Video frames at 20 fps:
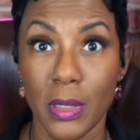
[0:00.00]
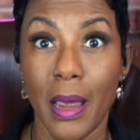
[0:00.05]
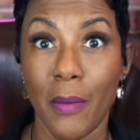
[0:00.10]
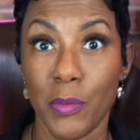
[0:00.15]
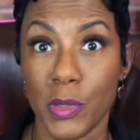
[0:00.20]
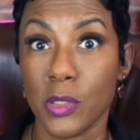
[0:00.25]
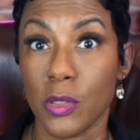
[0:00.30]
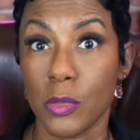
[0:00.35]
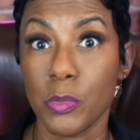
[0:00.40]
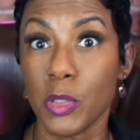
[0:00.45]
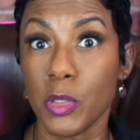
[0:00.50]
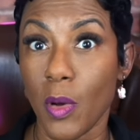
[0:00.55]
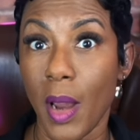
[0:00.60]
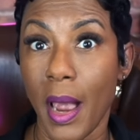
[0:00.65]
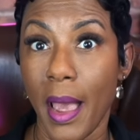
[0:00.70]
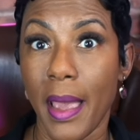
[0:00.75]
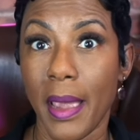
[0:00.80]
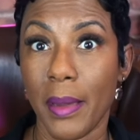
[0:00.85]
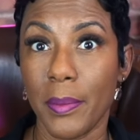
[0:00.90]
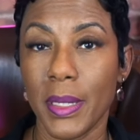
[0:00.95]

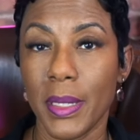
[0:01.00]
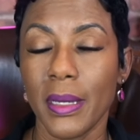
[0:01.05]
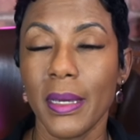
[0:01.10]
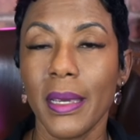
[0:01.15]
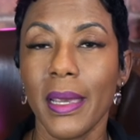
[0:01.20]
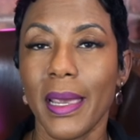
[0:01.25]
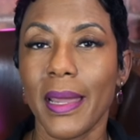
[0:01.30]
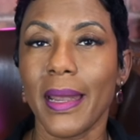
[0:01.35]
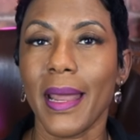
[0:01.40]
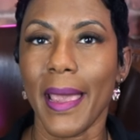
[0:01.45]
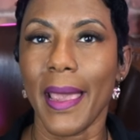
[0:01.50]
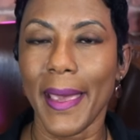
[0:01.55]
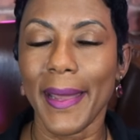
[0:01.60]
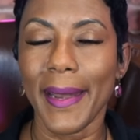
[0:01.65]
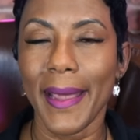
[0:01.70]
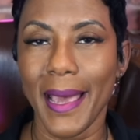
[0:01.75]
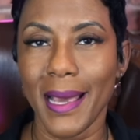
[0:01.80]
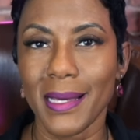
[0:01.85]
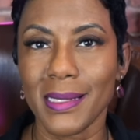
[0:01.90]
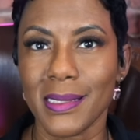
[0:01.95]
subscribed and I had
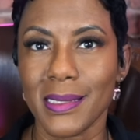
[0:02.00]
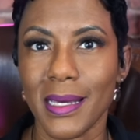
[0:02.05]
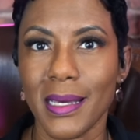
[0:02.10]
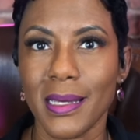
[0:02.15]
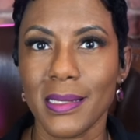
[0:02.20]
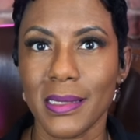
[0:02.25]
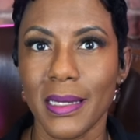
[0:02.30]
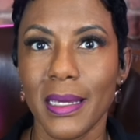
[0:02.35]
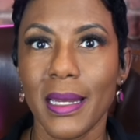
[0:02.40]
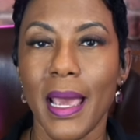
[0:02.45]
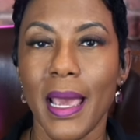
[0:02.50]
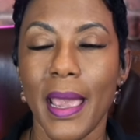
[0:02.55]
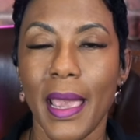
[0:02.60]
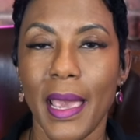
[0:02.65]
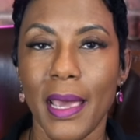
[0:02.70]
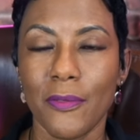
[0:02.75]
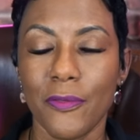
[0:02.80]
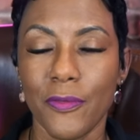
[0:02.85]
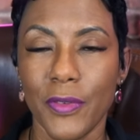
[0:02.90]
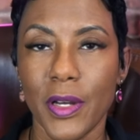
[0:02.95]
access and I had
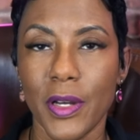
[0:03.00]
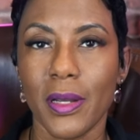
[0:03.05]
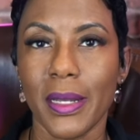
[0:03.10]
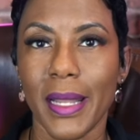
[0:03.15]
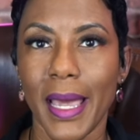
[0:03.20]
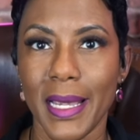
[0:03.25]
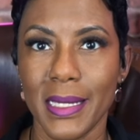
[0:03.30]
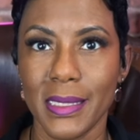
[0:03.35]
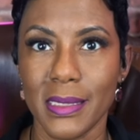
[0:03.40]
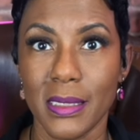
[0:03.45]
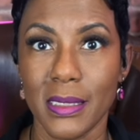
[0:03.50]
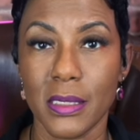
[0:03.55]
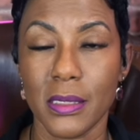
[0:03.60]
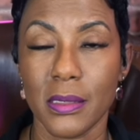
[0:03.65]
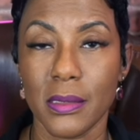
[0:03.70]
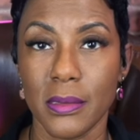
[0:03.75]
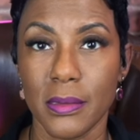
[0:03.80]
fair license.